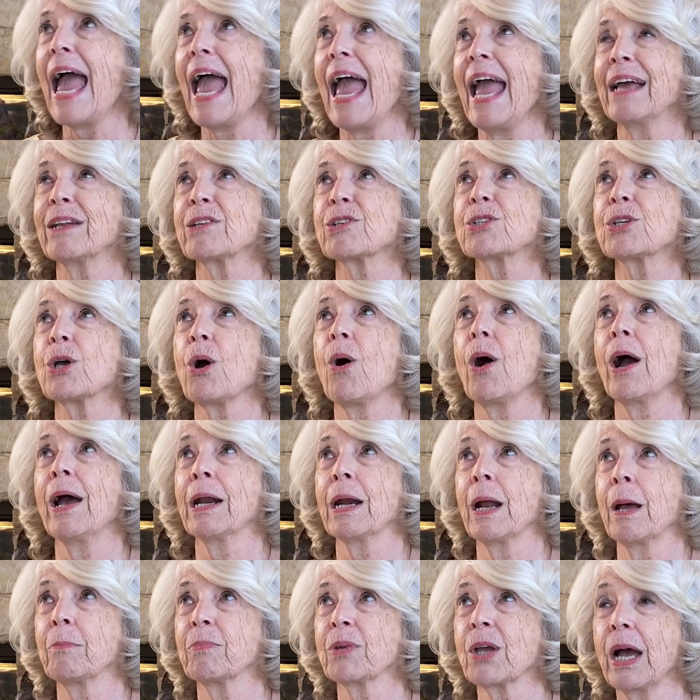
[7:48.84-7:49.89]
And
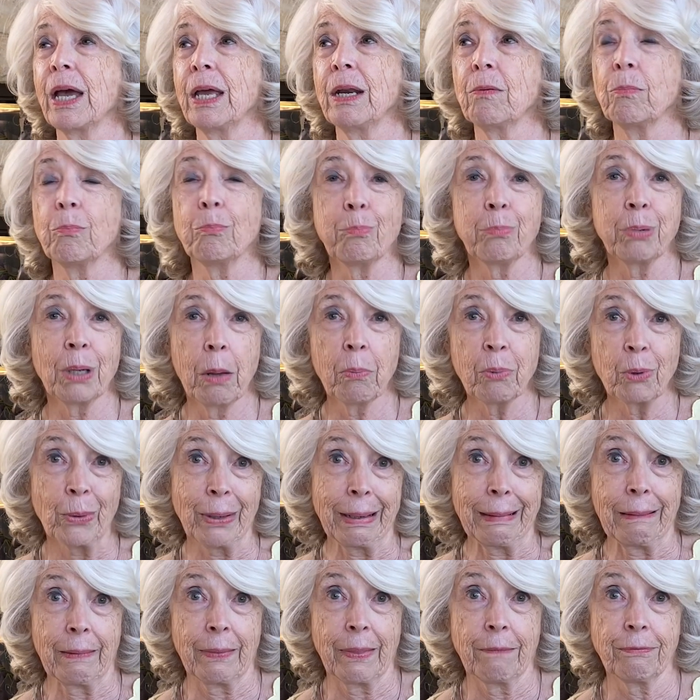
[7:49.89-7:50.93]
I'm kind of
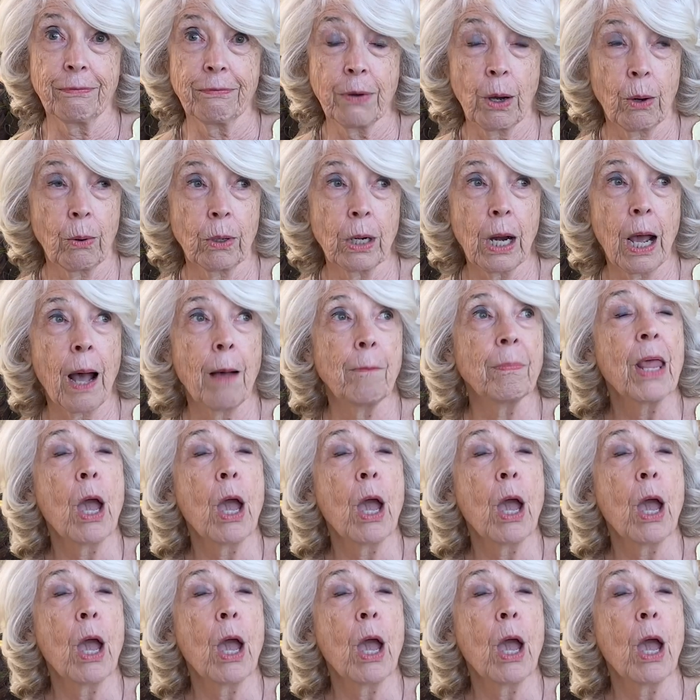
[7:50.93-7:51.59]
blubbering on the phone.